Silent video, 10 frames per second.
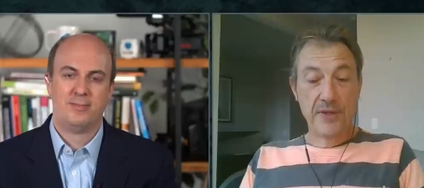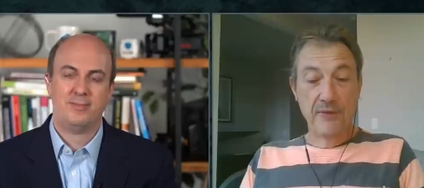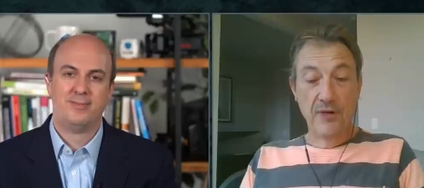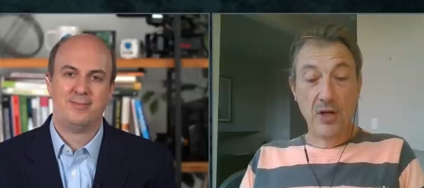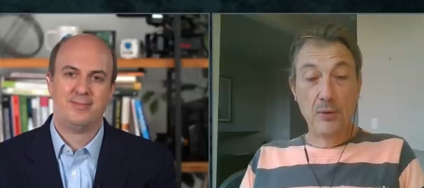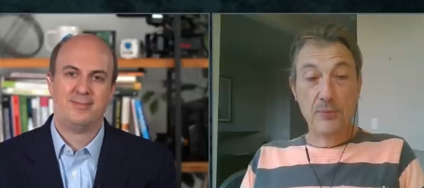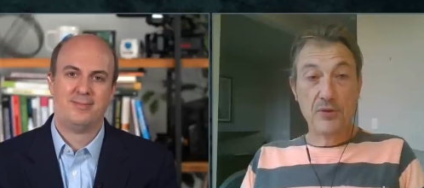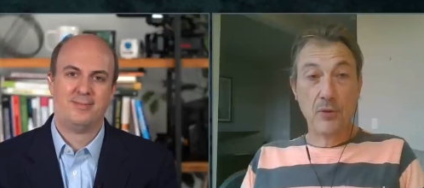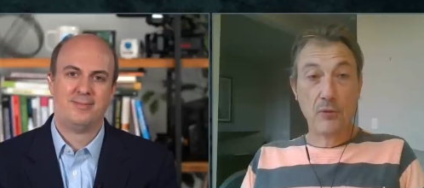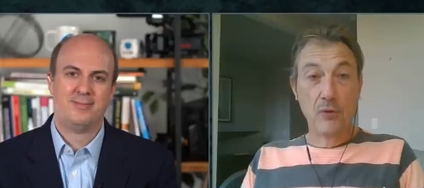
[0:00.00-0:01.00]
Speaker 1: the
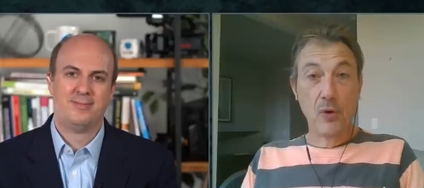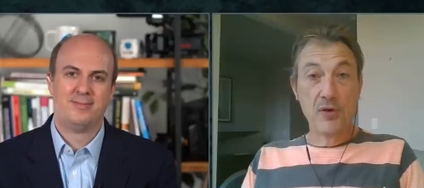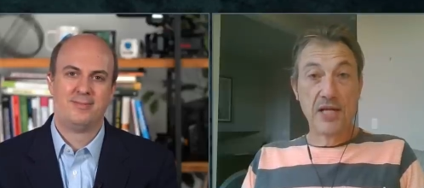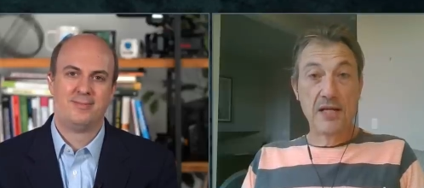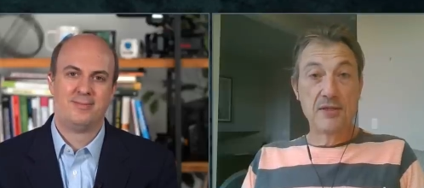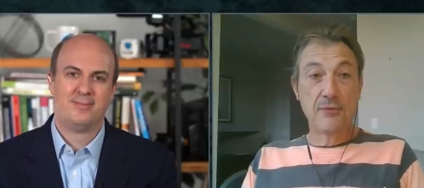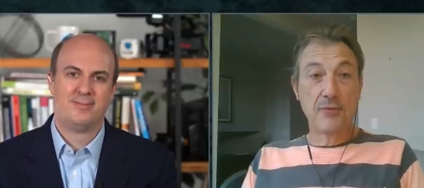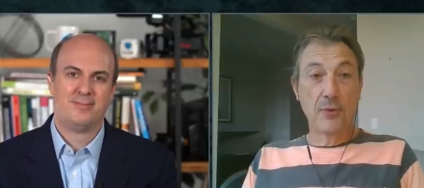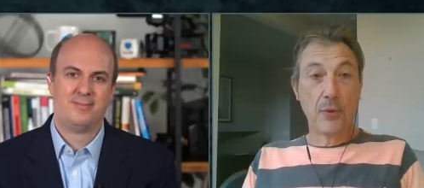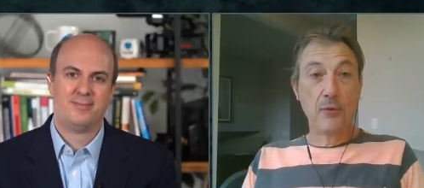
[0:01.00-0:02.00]
volumes of raw data
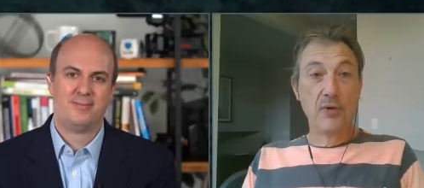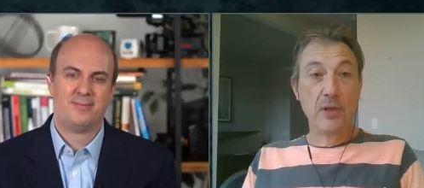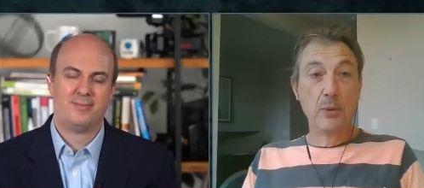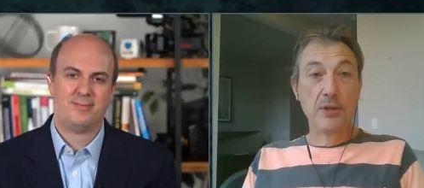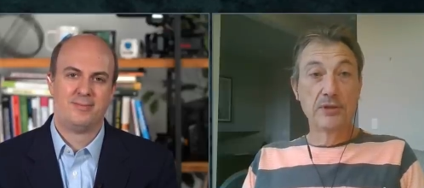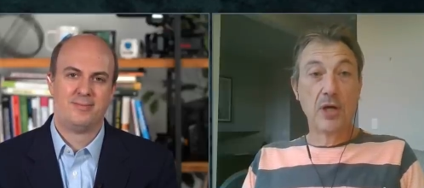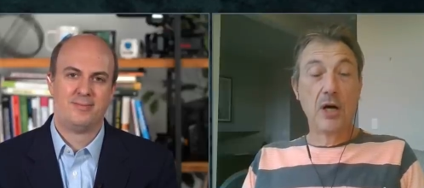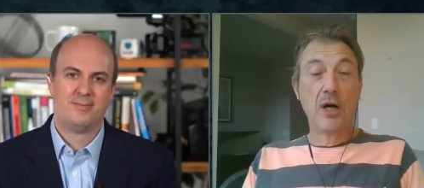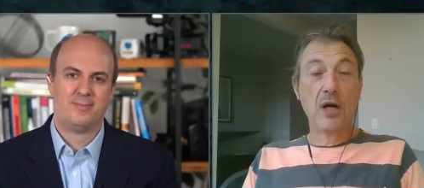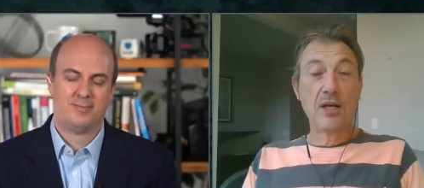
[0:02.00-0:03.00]
from the real world
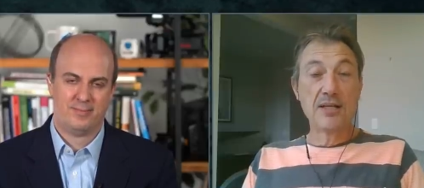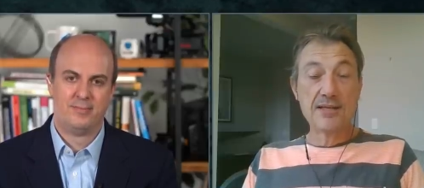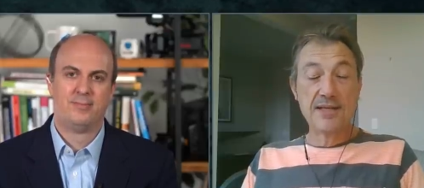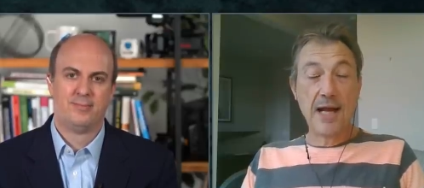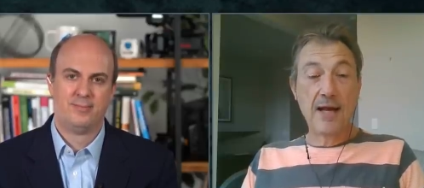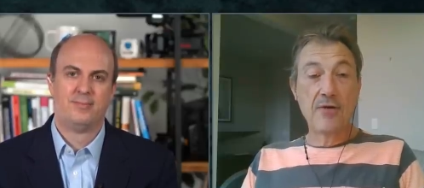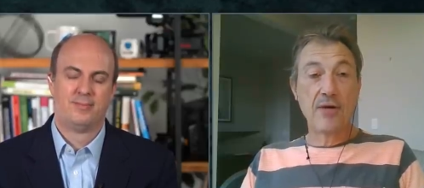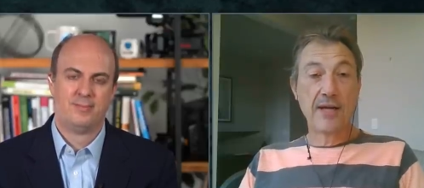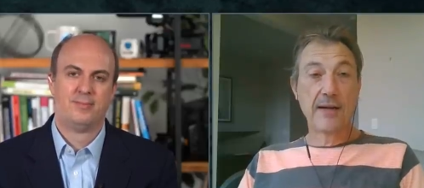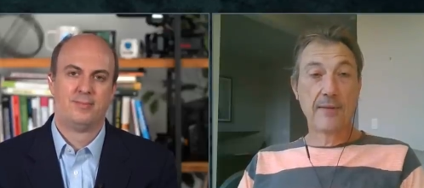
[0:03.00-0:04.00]
are
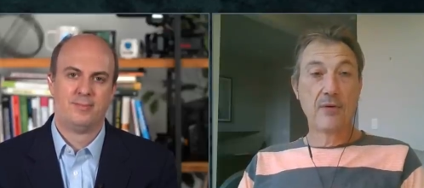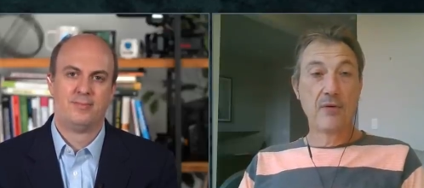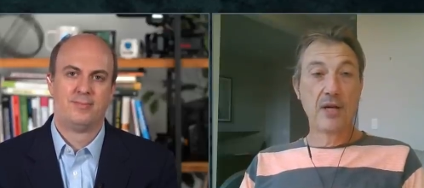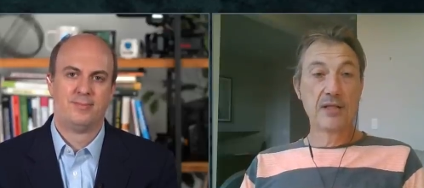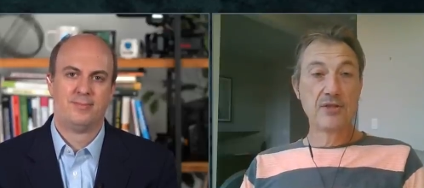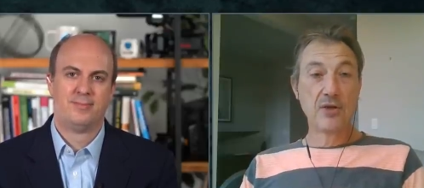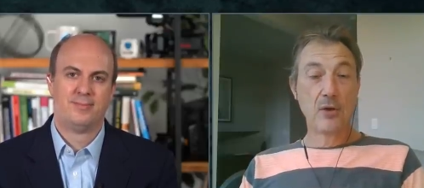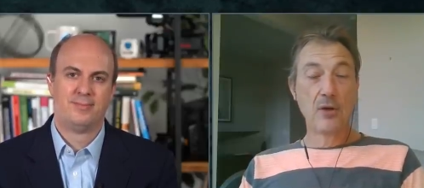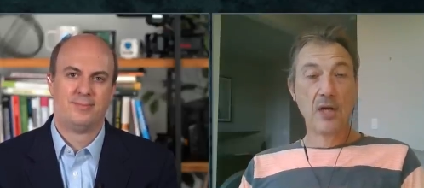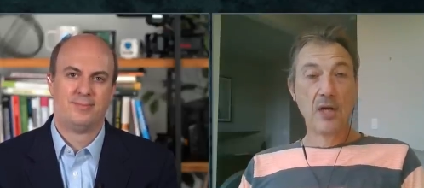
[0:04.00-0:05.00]
staggering, right?
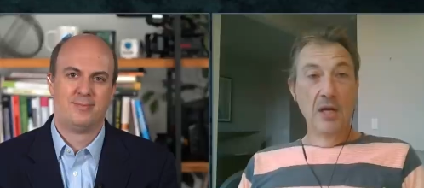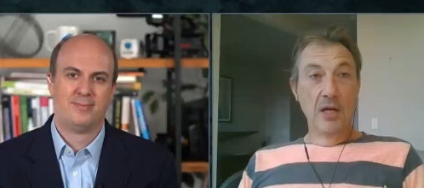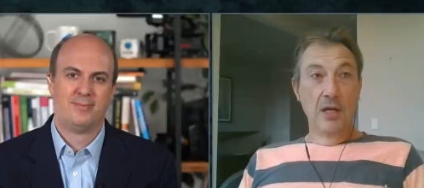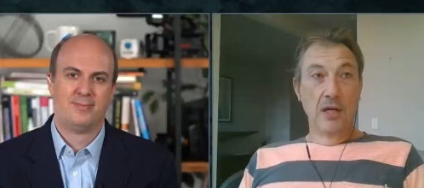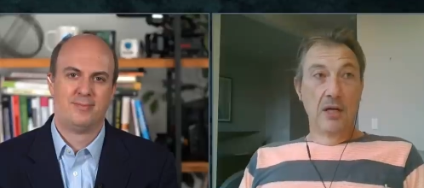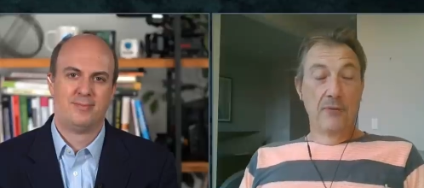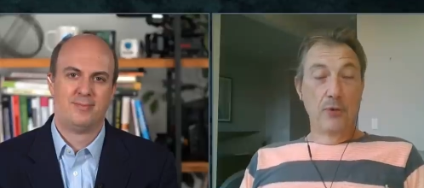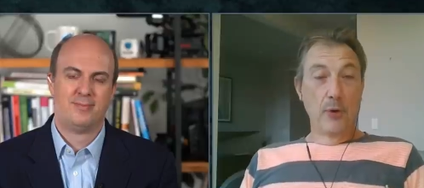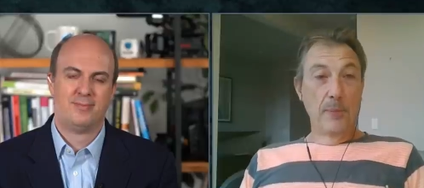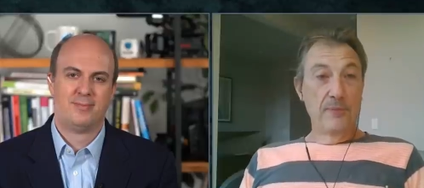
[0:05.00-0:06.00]
So,
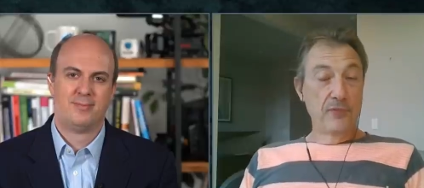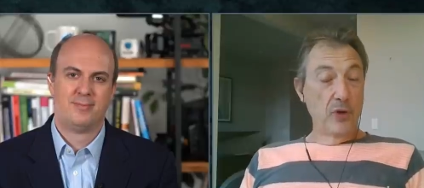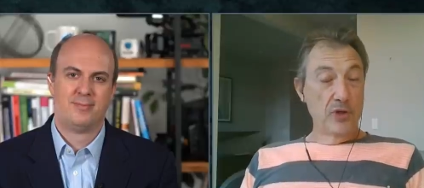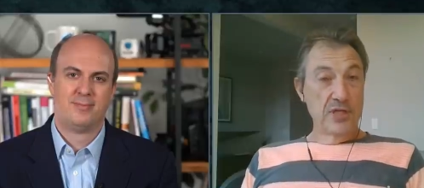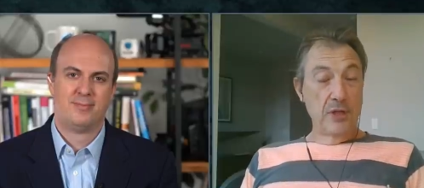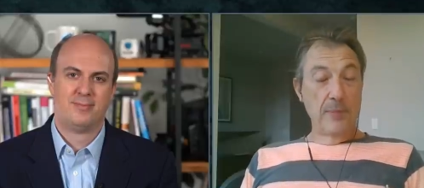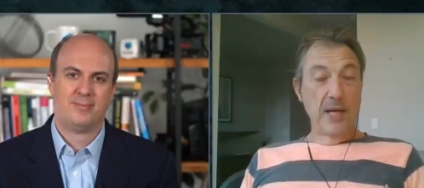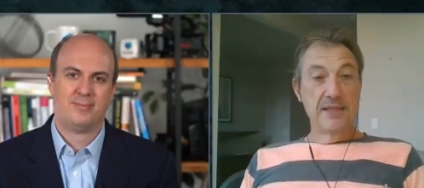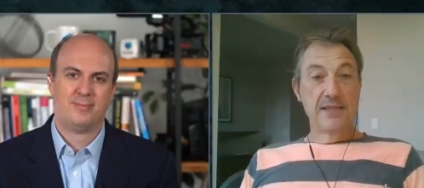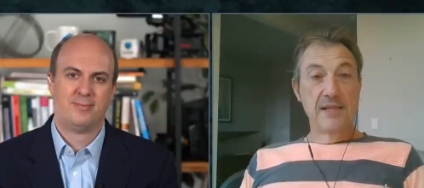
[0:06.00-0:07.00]
for four
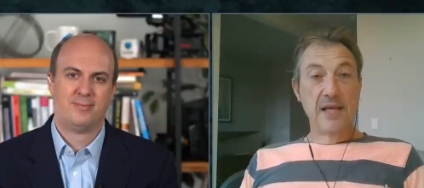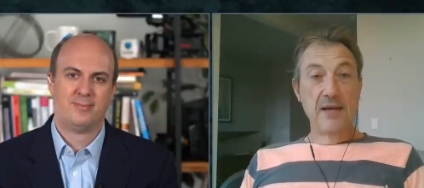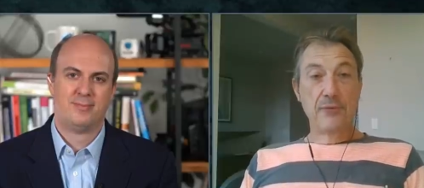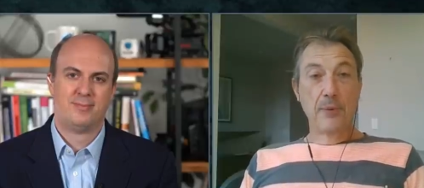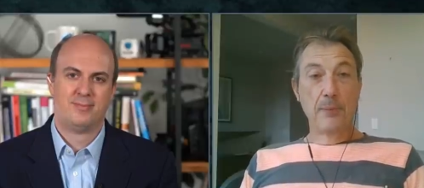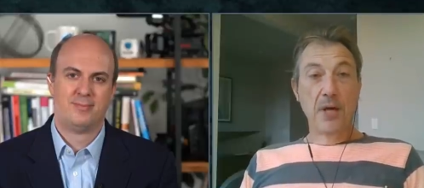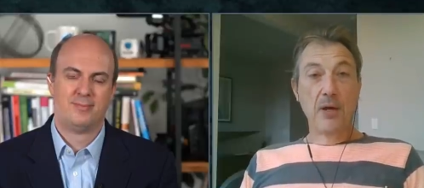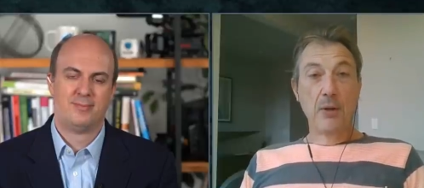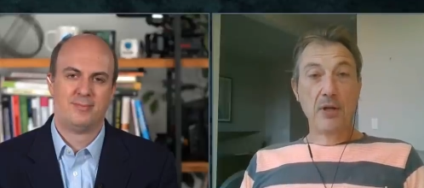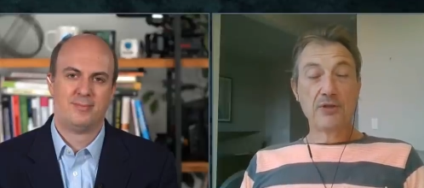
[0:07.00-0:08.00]
terabytes a day from
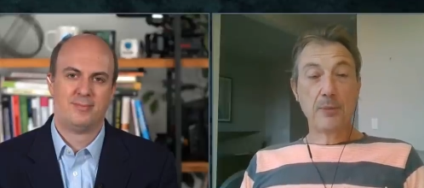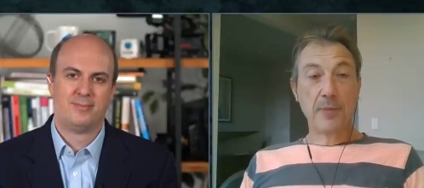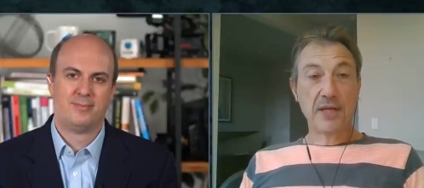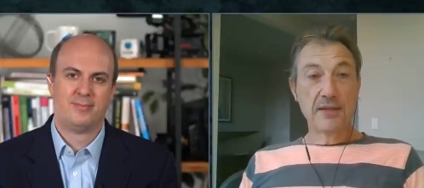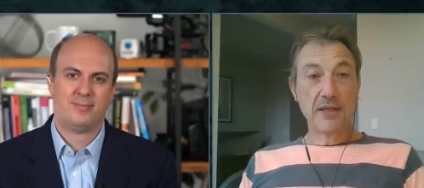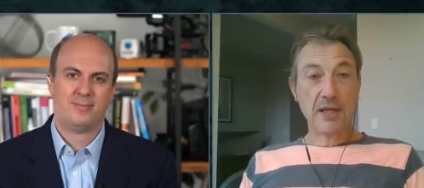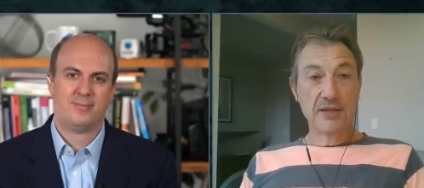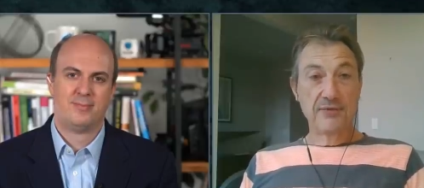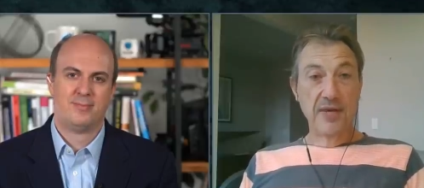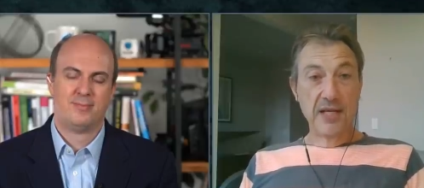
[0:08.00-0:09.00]
Palo Alto, but
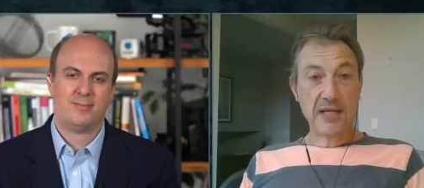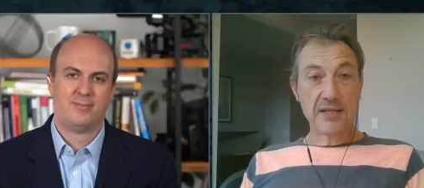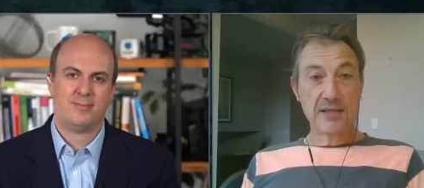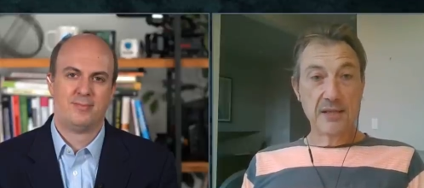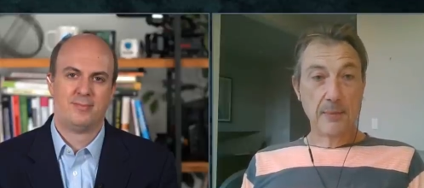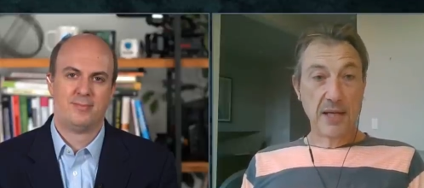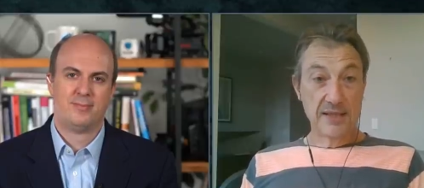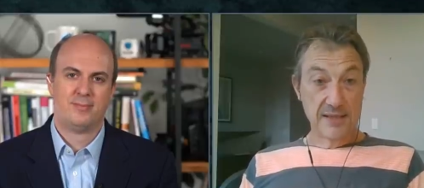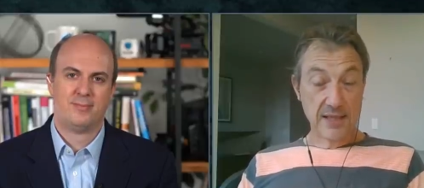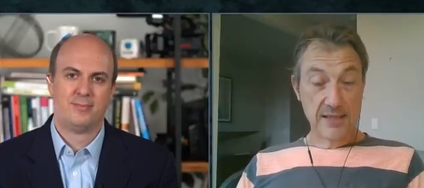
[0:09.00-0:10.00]
Las Vegas,
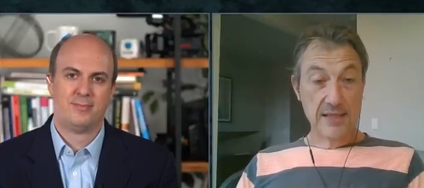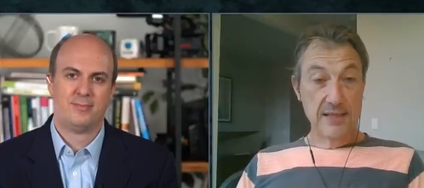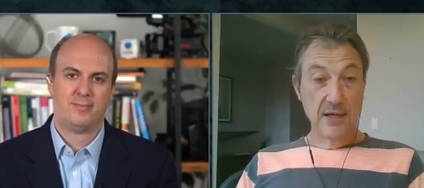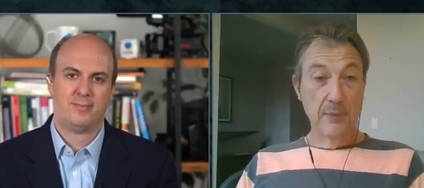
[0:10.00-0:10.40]
about 60